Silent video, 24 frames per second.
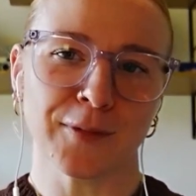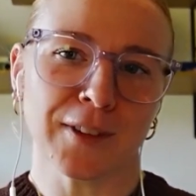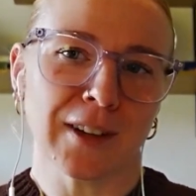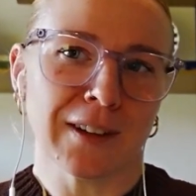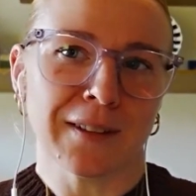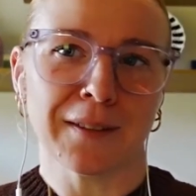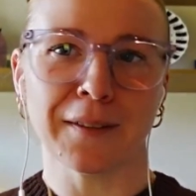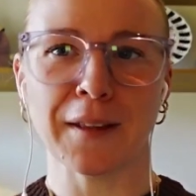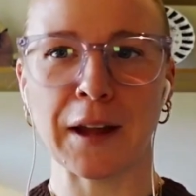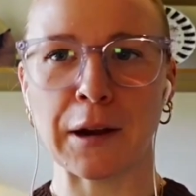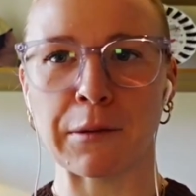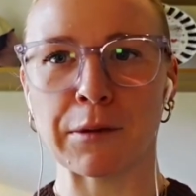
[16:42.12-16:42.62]

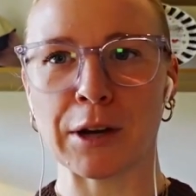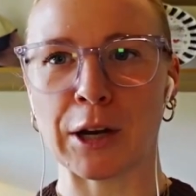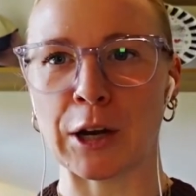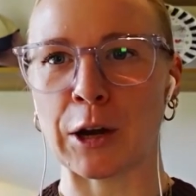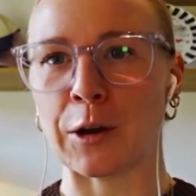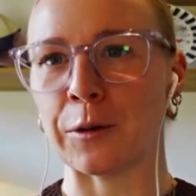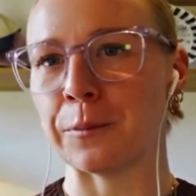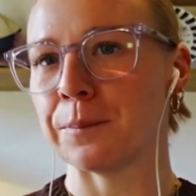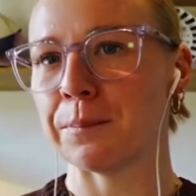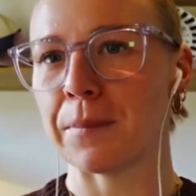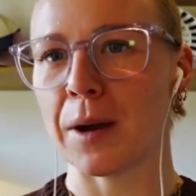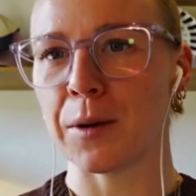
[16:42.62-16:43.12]
There we
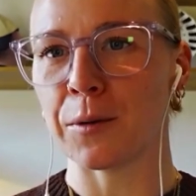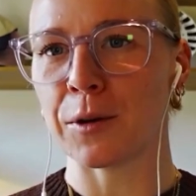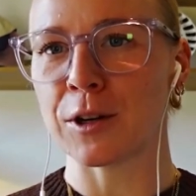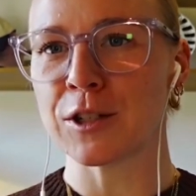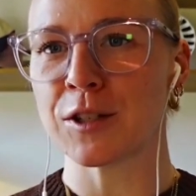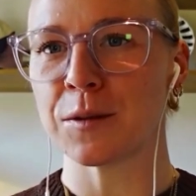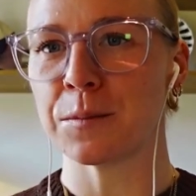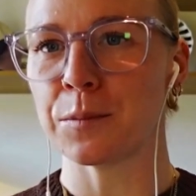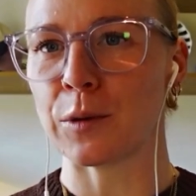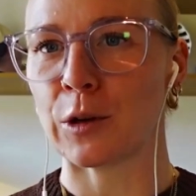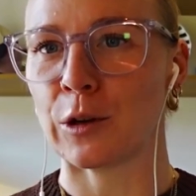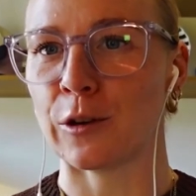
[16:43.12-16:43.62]
go. My words
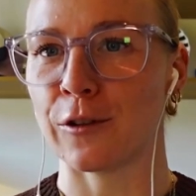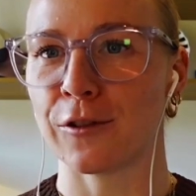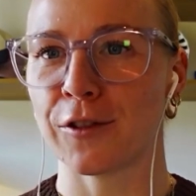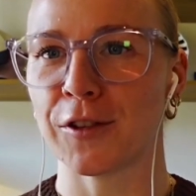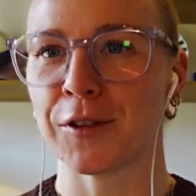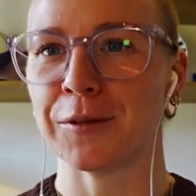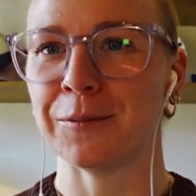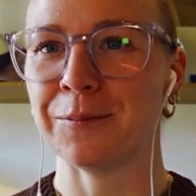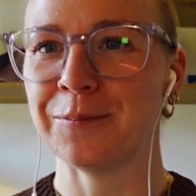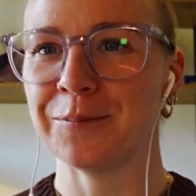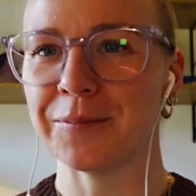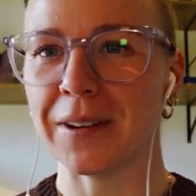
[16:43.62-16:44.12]
improve.
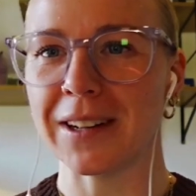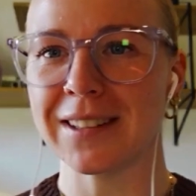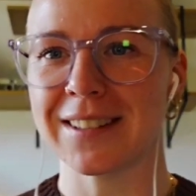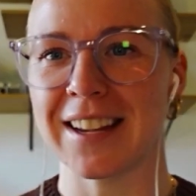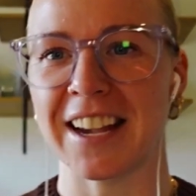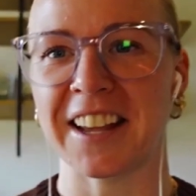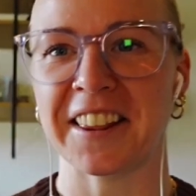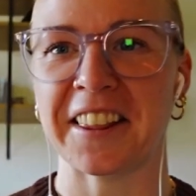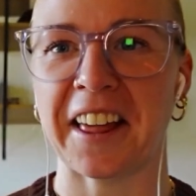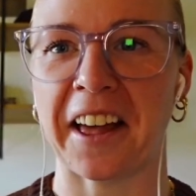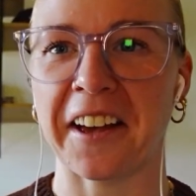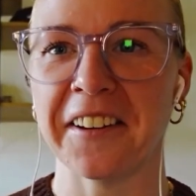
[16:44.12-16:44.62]
I'll
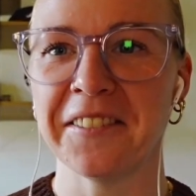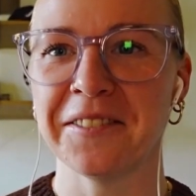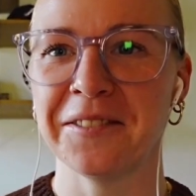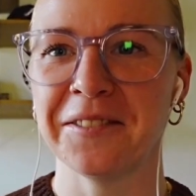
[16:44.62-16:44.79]
take that.